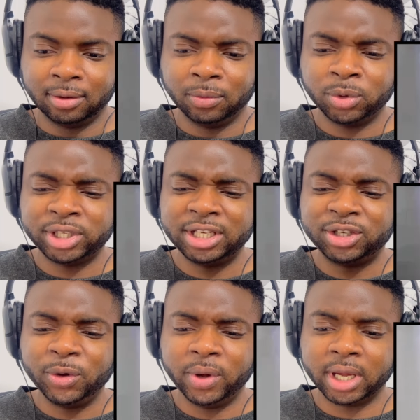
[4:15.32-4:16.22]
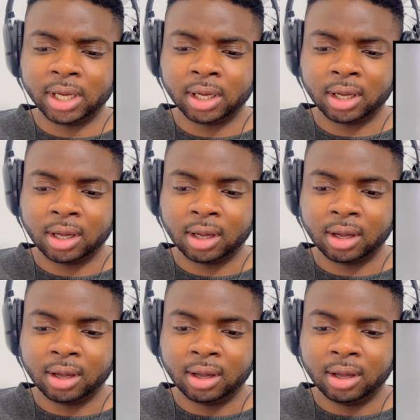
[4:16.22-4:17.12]
What's he doing?
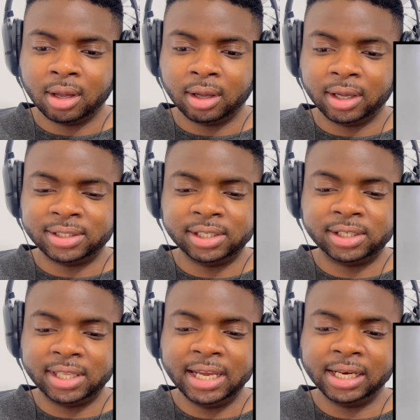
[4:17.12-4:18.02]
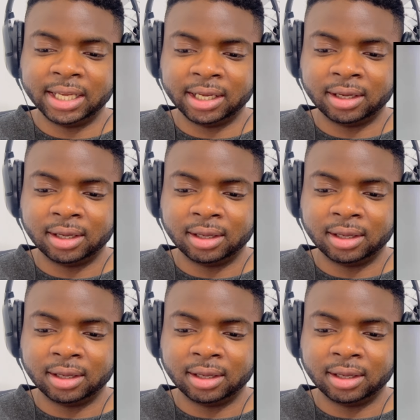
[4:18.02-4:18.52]
Is he stealing?